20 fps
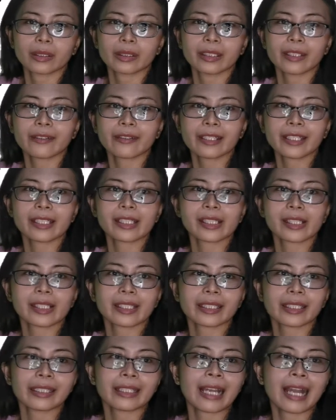the things
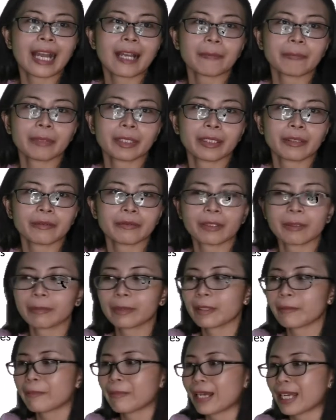that had happened
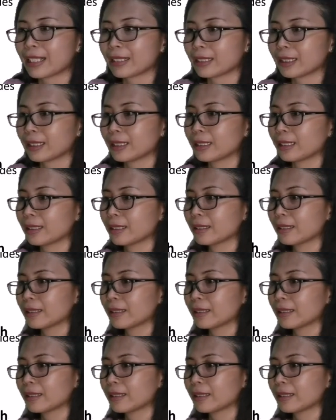from the past.